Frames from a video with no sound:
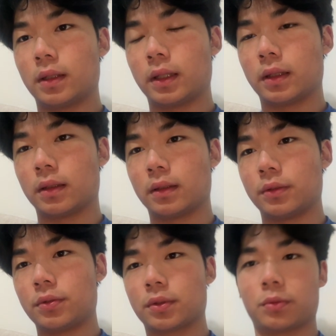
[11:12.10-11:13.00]
and
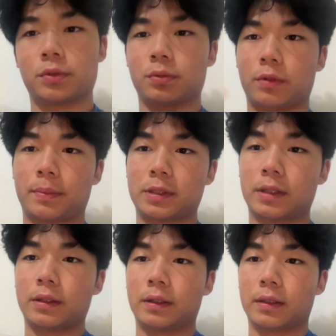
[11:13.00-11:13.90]
usually we
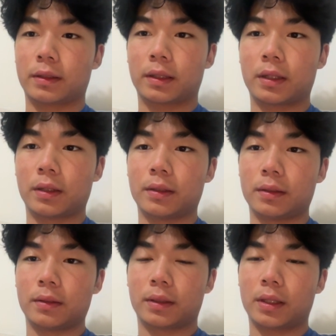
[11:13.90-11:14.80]
represent it in
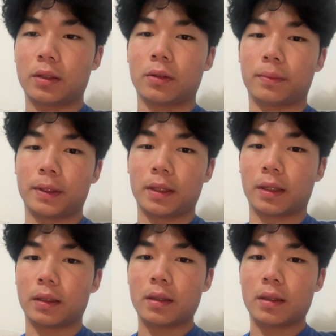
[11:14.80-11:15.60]
kilo PA.